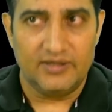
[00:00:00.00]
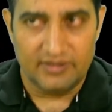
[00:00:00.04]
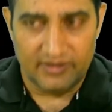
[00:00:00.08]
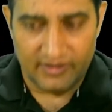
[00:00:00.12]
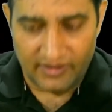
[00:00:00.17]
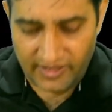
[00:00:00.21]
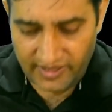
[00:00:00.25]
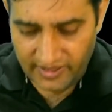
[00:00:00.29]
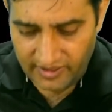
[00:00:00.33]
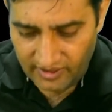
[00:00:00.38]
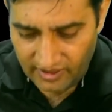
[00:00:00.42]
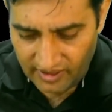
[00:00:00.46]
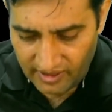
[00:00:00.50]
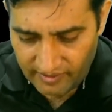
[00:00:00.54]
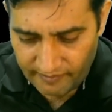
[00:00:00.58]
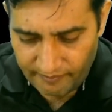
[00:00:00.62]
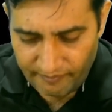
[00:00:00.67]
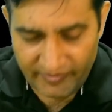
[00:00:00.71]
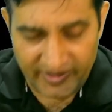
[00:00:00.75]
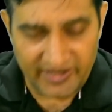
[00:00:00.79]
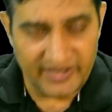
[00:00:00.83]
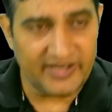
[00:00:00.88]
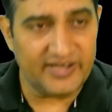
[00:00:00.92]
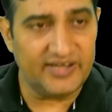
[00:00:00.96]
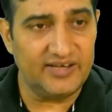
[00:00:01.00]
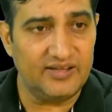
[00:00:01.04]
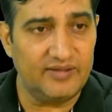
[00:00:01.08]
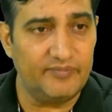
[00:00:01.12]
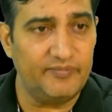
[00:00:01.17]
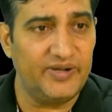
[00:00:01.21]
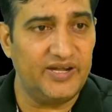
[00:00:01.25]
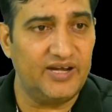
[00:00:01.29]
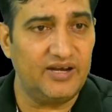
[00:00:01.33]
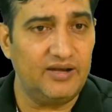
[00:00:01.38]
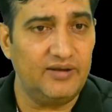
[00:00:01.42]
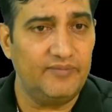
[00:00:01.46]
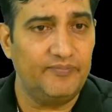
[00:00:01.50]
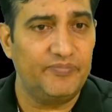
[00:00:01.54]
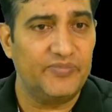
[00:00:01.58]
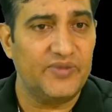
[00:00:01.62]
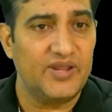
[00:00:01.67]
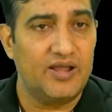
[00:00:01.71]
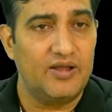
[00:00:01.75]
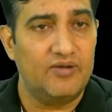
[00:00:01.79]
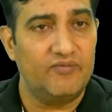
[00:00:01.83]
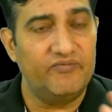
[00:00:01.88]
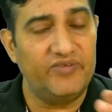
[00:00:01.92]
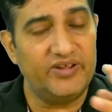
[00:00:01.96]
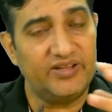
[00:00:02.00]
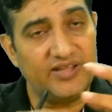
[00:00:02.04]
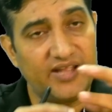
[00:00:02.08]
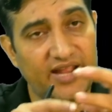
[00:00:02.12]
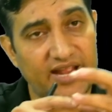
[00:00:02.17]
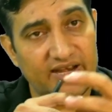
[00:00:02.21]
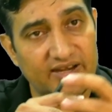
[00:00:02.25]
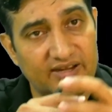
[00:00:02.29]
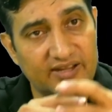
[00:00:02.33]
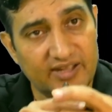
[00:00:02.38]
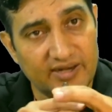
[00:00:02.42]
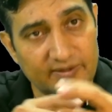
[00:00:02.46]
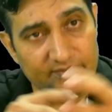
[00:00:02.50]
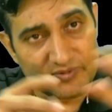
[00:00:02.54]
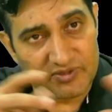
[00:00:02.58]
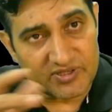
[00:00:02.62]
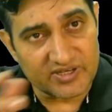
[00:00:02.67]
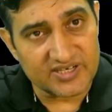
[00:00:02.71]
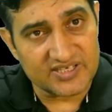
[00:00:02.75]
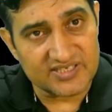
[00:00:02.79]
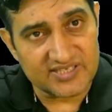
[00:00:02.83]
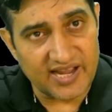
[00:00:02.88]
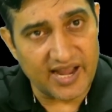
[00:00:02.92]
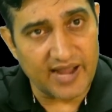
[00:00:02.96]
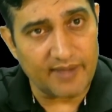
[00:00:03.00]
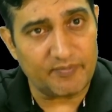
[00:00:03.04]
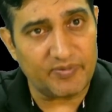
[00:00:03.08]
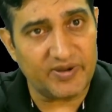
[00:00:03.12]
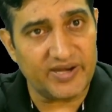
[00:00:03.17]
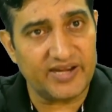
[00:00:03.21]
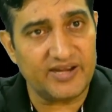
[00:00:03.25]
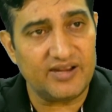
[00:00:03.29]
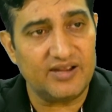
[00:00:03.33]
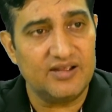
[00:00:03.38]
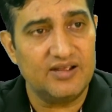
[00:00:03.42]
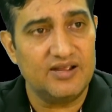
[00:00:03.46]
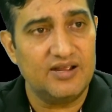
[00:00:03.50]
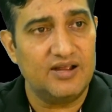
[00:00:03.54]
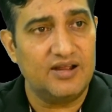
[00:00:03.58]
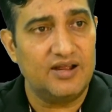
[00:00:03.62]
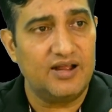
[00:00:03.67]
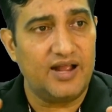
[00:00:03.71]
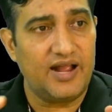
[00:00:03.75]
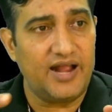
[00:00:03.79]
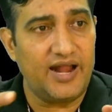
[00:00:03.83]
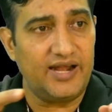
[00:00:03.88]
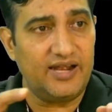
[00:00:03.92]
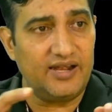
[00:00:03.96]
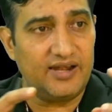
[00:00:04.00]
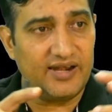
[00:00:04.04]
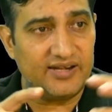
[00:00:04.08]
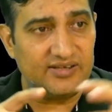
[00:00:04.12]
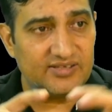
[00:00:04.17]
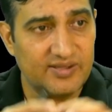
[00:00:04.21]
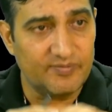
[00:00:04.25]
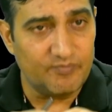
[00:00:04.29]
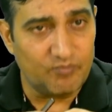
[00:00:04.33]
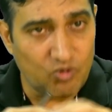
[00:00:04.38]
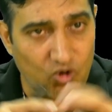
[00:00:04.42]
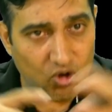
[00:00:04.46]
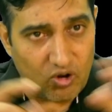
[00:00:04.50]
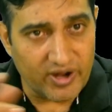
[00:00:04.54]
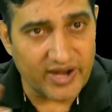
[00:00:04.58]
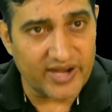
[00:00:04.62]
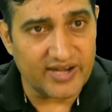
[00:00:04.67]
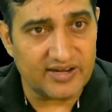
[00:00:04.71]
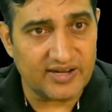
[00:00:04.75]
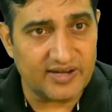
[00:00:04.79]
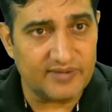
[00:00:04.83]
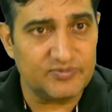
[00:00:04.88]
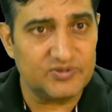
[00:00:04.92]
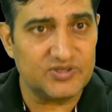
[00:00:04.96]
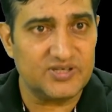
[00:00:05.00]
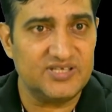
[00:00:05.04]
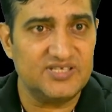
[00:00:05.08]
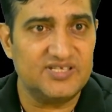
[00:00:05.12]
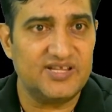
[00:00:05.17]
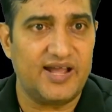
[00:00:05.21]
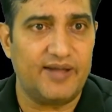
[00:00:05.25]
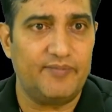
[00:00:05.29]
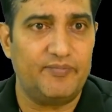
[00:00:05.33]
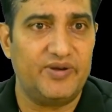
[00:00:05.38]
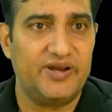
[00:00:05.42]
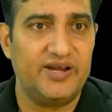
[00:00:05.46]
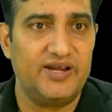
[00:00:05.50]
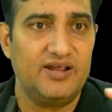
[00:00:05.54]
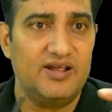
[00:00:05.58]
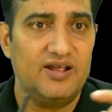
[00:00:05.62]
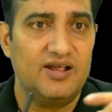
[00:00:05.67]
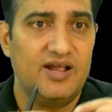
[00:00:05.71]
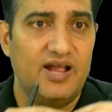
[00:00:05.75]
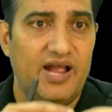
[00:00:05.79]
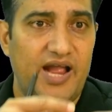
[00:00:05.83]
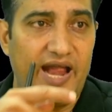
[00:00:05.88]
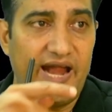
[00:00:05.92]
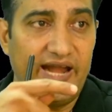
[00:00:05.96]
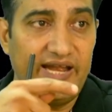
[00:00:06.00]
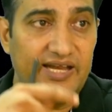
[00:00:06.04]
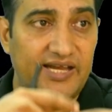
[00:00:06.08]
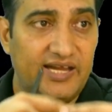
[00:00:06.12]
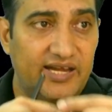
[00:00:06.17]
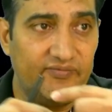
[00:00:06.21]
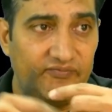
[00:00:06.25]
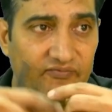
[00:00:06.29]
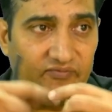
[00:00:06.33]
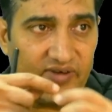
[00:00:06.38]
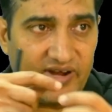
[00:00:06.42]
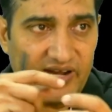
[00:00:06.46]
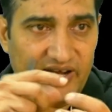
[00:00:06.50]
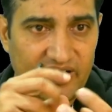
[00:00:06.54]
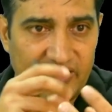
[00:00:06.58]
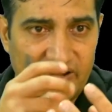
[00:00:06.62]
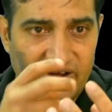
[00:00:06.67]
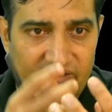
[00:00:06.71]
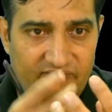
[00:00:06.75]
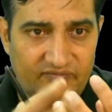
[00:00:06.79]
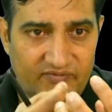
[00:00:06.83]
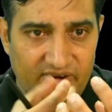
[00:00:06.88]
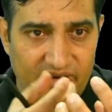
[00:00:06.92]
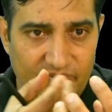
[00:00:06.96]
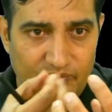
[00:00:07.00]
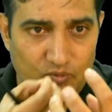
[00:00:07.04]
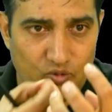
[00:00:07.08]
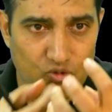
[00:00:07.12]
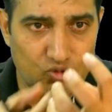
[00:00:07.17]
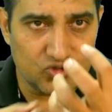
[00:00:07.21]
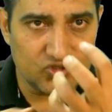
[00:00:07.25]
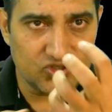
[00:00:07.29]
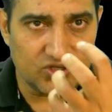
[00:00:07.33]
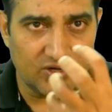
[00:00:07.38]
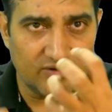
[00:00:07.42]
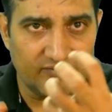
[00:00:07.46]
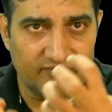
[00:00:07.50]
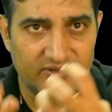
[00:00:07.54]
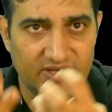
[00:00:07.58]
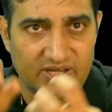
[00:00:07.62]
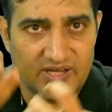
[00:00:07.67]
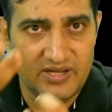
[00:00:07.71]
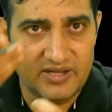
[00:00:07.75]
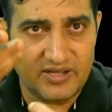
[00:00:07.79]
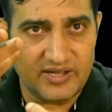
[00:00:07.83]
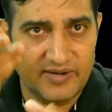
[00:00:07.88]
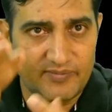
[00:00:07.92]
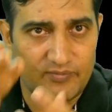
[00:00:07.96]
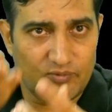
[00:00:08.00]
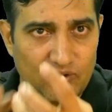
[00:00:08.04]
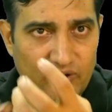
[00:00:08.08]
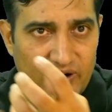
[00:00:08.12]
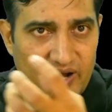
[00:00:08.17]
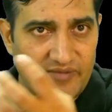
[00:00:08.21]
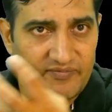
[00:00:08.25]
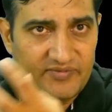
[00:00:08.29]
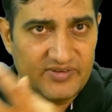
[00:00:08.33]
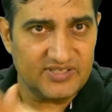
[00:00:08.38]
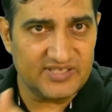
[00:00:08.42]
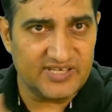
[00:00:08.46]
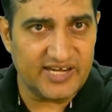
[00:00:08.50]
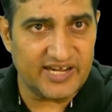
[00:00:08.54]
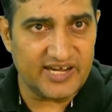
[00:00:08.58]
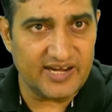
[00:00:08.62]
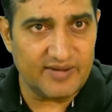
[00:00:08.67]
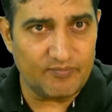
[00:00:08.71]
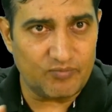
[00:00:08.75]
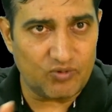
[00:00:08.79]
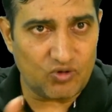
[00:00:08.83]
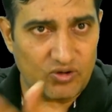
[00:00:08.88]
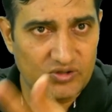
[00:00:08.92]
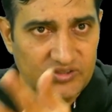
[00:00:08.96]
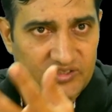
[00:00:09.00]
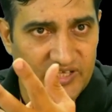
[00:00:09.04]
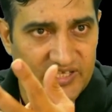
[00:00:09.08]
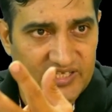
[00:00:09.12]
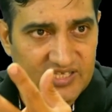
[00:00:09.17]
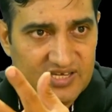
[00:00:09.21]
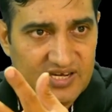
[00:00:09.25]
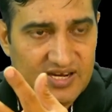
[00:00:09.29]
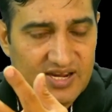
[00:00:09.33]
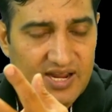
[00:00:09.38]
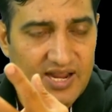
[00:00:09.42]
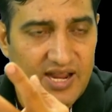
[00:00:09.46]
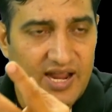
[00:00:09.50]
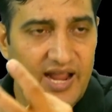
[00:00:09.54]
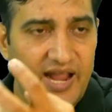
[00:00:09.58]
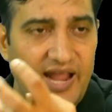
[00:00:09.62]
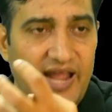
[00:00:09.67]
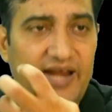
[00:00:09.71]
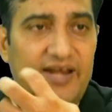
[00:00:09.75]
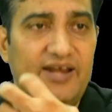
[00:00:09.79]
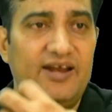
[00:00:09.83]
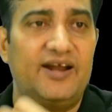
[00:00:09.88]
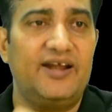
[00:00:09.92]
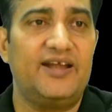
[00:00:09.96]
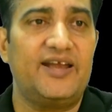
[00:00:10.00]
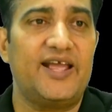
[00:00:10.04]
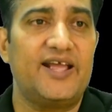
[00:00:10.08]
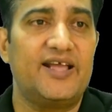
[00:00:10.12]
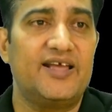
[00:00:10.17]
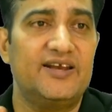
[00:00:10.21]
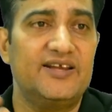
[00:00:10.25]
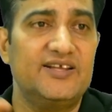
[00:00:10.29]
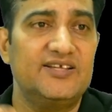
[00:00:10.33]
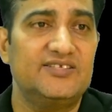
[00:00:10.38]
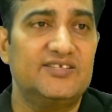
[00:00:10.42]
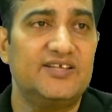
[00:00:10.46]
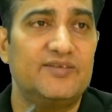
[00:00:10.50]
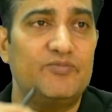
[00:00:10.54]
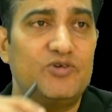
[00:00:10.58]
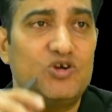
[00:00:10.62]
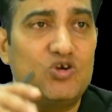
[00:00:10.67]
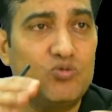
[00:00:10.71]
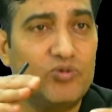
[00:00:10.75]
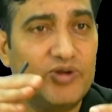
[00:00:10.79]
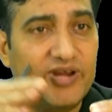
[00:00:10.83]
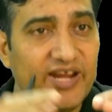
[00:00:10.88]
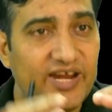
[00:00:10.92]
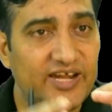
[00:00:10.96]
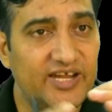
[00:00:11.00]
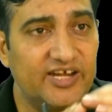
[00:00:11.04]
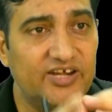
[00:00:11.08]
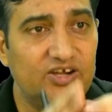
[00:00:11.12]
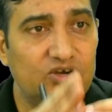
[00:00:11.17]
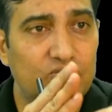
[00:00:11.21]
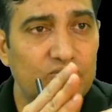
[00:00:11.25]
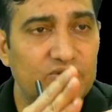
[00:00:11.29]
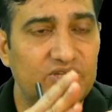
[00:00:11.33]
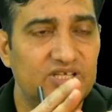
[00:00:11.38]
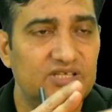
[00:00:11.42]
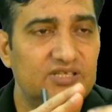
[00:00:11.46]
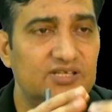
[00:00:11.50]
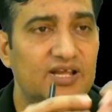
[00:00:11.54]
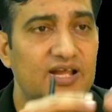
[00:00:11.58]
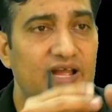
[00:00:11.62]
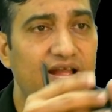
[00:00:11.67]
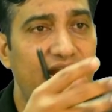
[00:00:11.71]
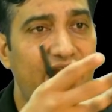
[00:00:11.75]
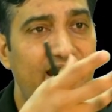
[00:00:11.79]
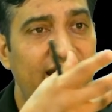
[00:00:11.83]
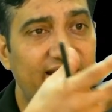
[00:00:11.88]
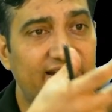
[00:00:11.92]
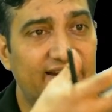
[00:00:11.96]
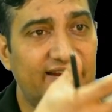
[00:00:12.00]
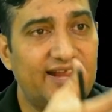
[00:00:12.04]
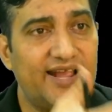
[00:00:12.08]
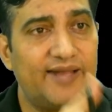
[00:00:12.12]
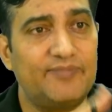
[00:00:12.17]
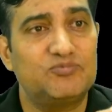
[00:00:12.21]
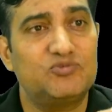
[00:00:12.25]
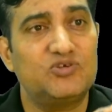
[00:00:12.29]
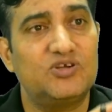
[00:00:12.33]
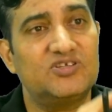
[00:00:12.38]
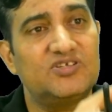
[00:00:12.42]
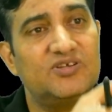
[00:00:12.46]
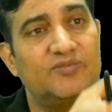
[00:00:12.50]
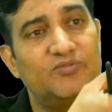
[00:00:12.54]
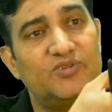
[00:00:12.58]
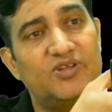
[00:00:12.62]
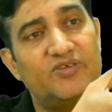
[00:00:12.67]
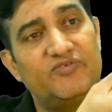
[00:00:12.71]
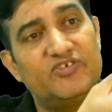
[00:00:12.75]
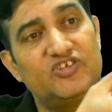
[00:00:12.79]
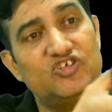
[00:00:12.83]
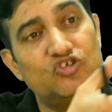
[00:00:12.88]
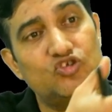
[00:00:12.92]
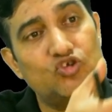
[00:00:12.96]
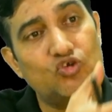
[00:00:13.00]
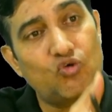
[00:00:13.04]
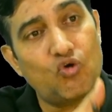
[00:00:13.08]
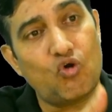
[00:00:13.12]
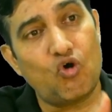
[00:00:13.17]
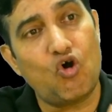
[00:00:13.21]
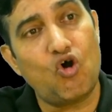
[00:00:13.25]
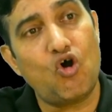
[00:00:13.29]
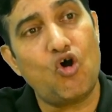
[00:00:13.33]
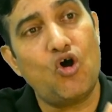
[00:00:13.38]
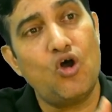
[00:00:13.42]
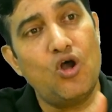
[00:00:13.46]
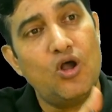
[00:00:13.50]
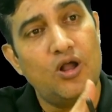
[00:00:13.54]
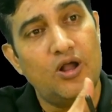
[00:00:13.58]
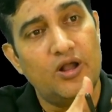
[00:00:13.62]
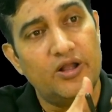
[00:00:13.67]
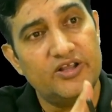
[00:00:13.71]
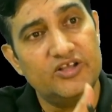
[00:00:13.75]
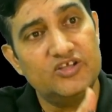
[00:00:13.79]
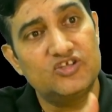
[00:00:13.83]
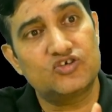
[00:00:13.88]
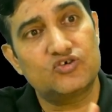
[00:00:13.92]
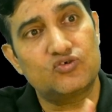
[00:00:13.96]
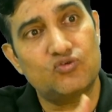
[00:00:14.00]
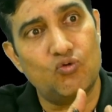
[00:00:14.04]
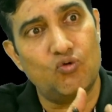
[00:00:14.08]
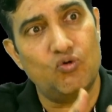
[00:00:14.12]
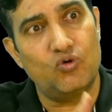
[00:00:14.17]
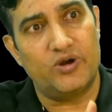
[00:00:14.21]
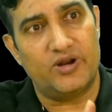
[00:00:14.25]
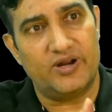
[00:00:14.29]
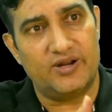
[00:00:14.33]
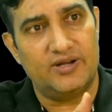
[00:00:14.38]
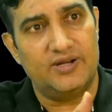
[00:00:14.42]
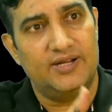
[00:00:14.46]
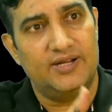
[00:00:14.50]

Then meet in the middle, when the encryption is happening, and let's say block encryption is happening, and different portion of the cryptography is getting processed, and attacker is able to get into this and capture something which is raw, is stored.